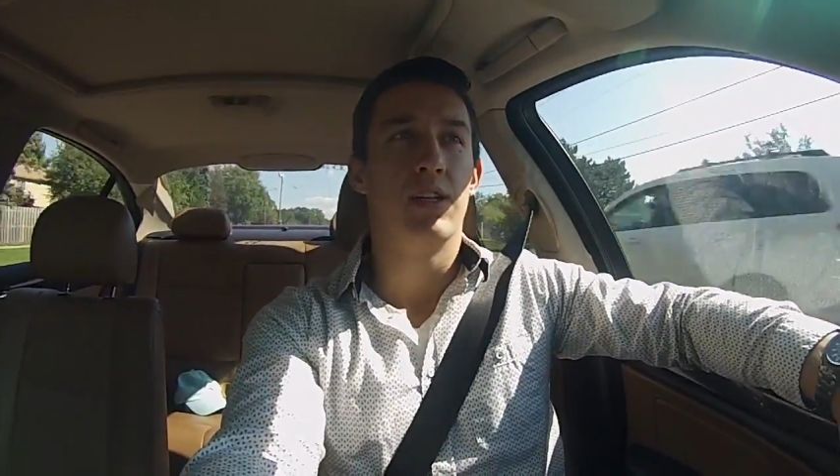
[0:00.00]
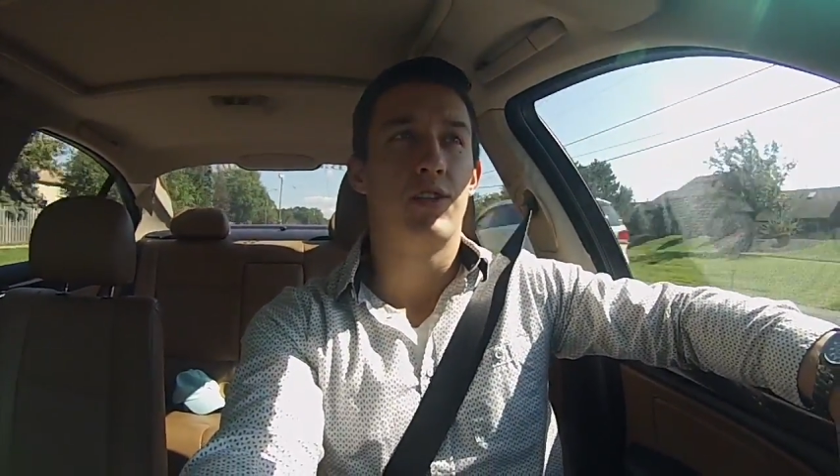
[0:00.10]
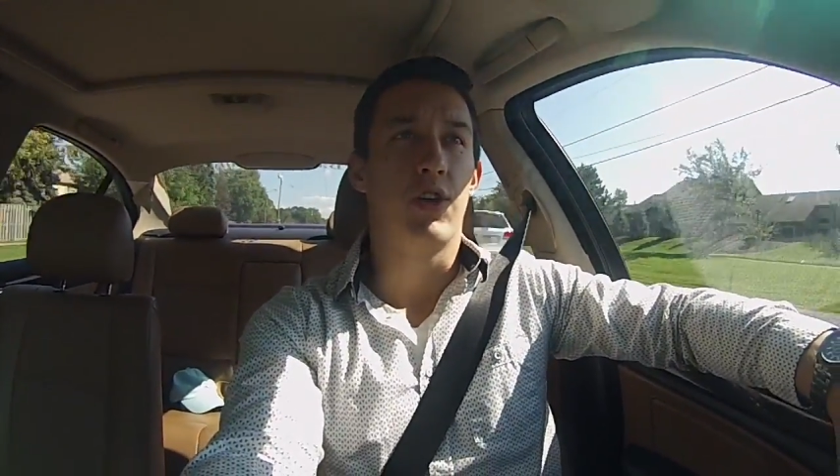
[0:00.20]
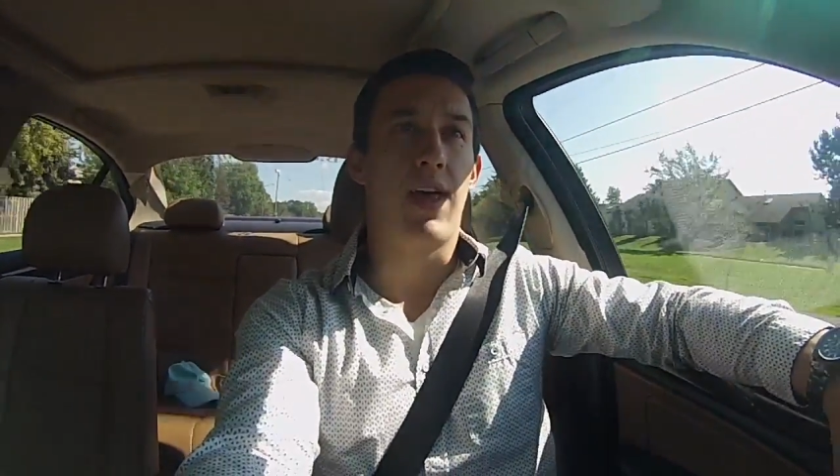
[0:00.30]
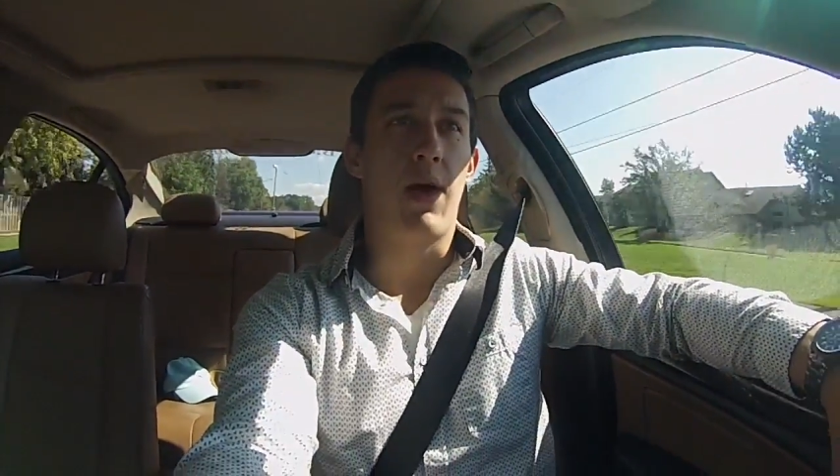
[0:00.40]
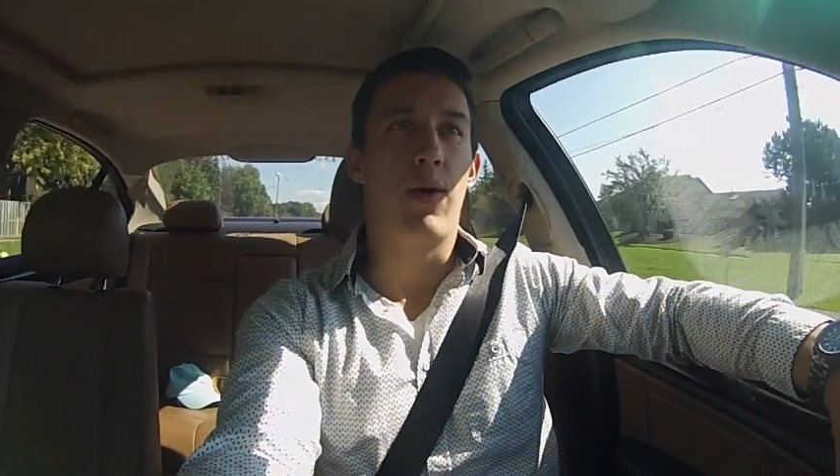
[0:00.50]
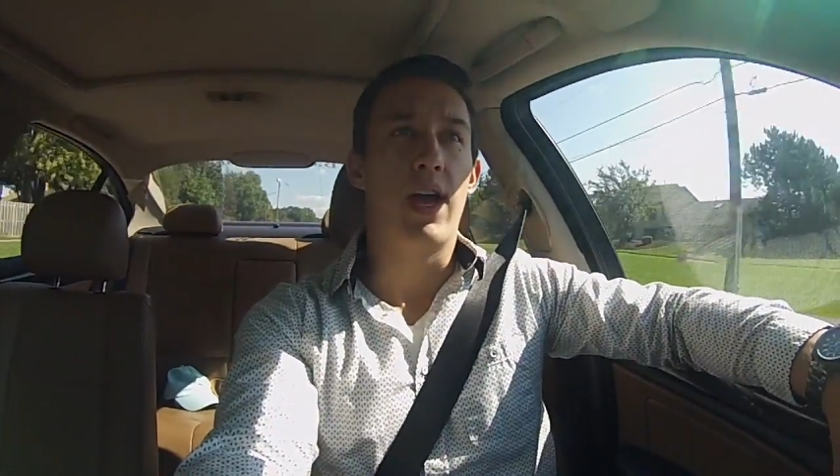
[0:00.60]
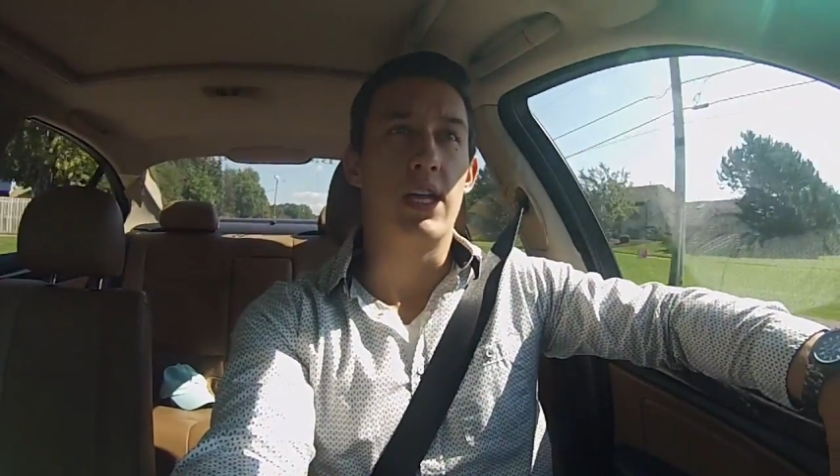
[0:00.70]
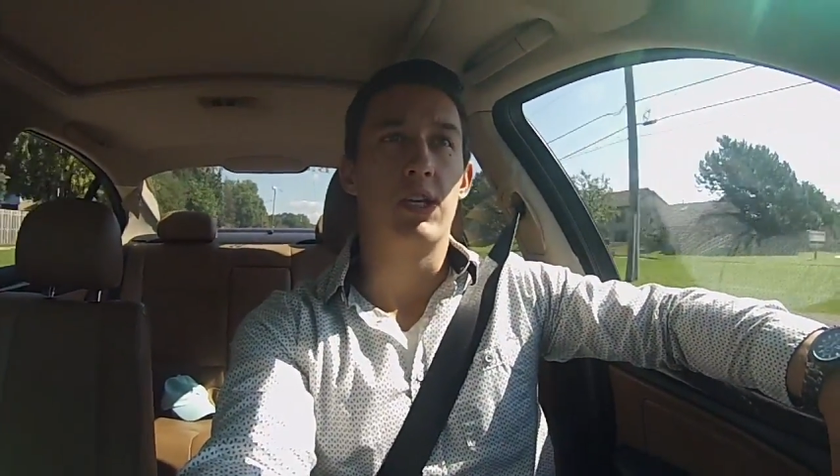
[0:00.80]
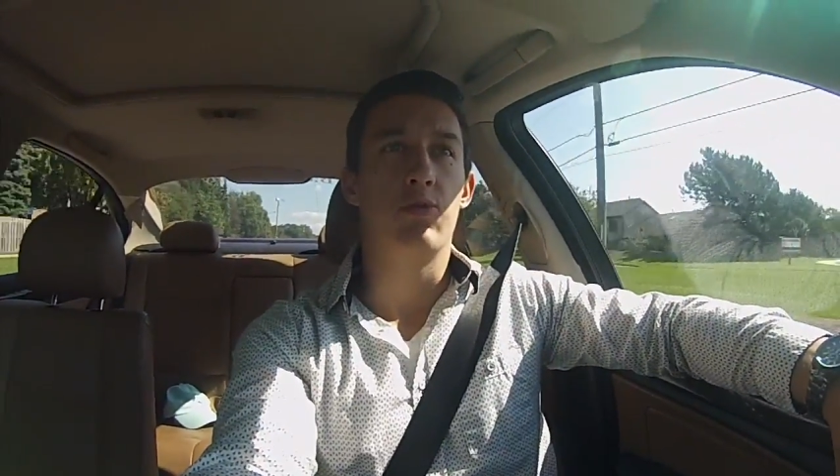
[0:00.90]
So that
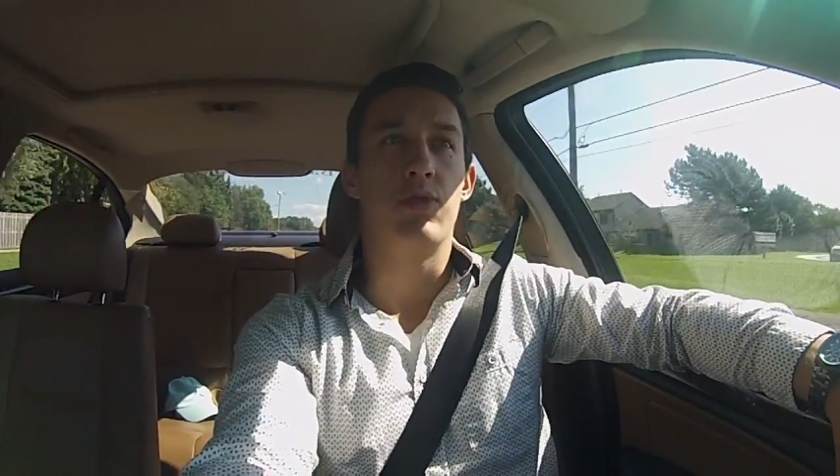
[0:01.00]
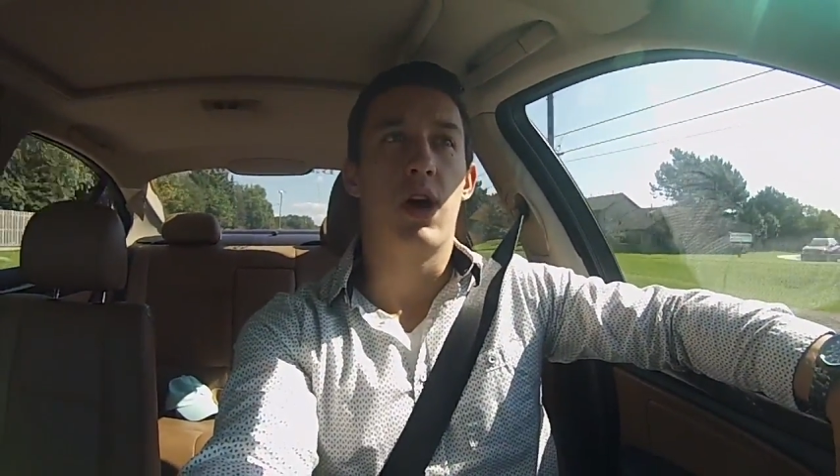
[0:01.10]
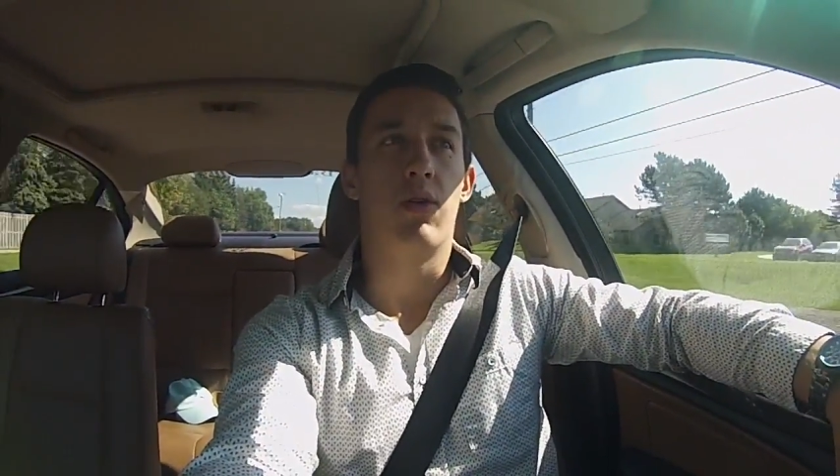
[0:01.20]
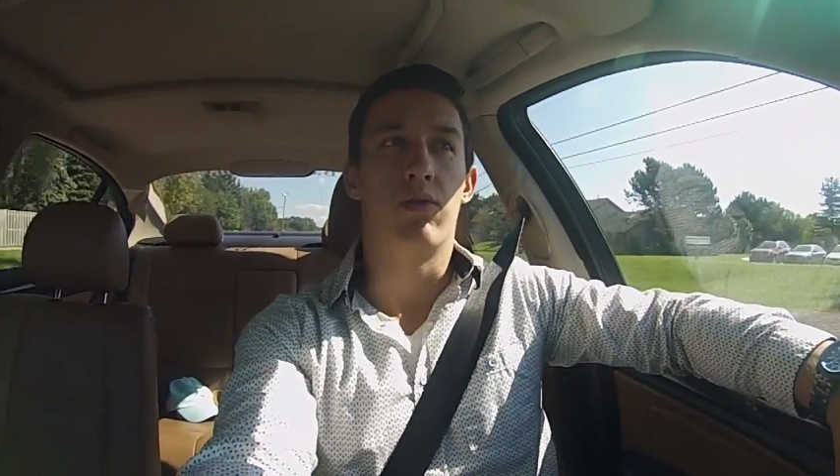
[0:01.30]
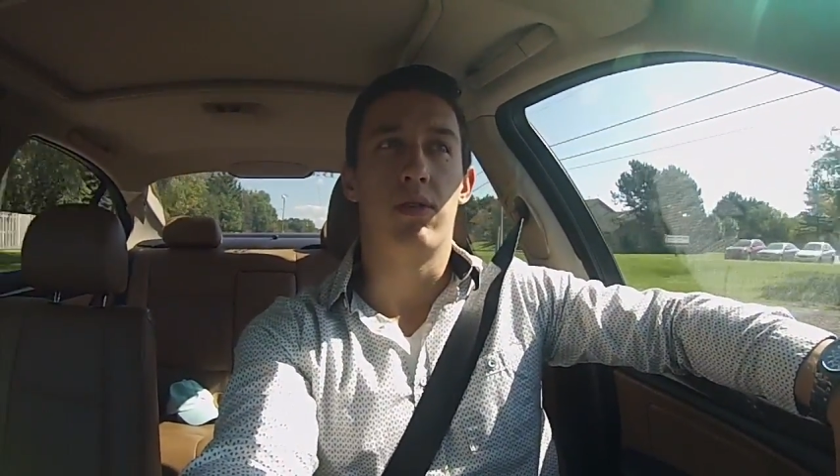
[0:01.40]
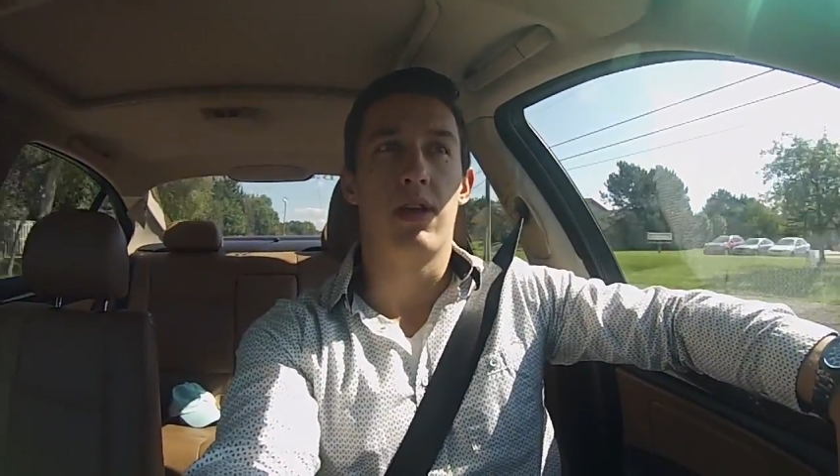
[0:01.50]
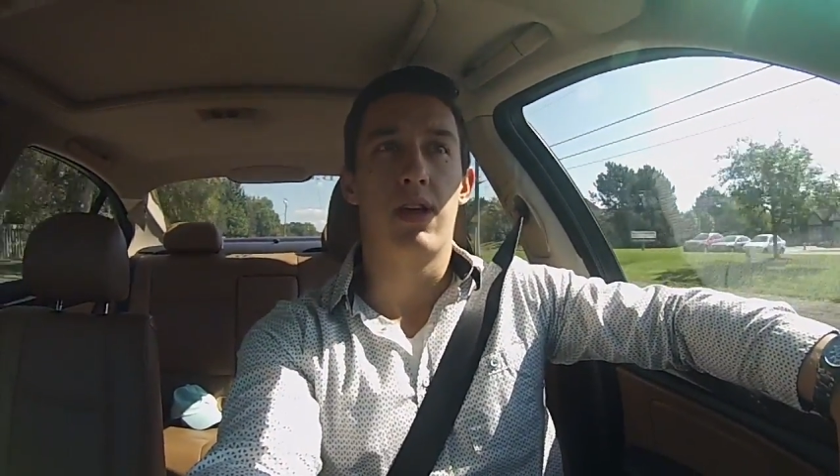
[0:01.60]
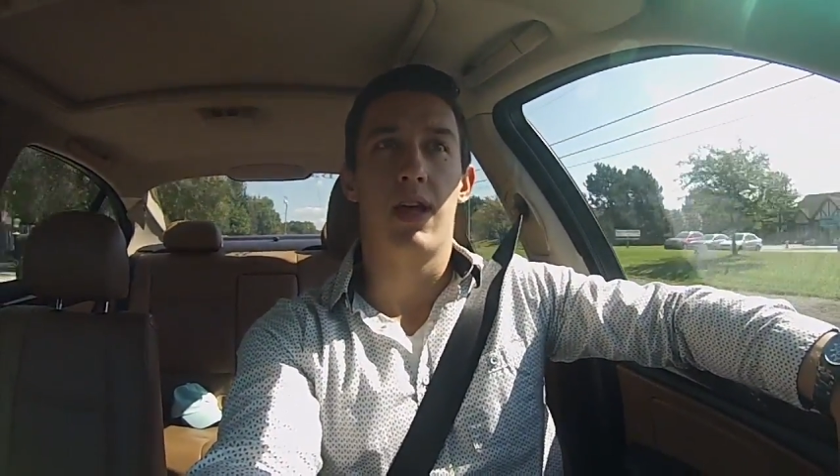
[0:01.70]
way you don't